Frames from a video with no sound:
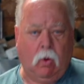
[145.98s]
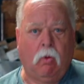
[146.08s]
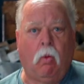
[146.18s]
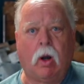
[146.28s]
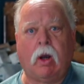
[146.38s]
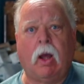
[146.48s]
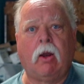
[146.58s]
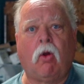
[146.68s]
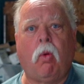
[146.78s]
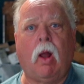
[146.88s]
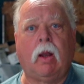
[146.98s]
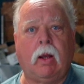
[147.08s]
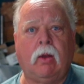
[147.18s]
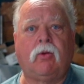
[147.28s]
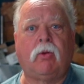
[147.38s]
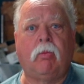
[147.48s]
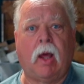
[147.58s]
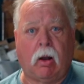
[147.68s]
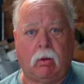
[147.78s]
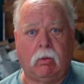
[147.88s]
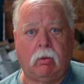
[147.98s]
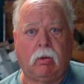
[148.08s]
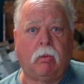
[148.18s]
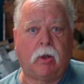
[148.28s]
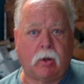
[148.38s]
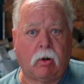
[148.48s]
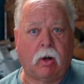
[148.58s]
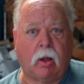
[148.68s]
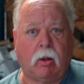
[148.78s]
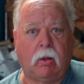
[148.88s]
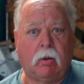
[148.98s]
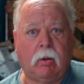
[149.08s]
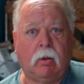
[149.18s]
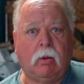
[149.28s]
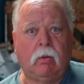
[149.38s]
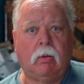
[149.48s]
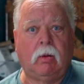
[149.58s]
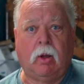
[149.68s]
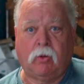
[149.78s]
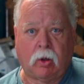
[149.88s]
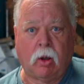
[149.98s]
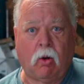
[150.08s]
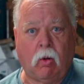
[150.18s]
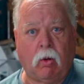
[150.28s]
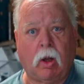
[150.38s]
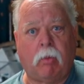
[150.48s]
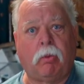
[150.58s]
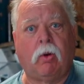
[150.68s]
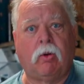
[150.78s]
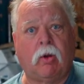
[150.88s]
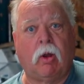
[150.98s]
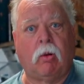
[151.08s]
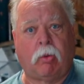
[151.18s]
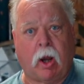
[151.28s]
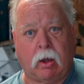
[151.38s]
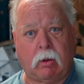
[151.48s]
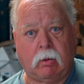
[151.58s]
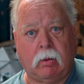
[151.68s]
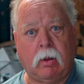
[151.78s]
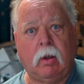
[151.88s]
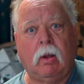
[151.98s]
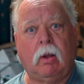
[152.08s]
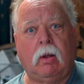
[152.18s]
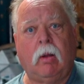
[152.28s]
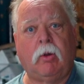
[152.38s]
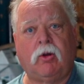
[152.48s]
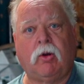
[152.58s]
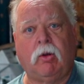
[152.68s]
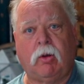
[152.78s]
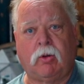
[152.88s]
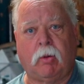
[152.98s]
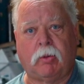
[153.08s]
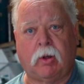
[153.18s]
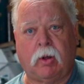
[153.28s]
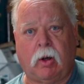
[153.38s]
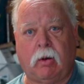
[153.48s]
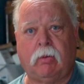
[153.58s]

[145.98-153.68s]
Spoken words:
what kind of quality is the metal, the material? Is it going to hold up or is it going to break? Let me show you something here.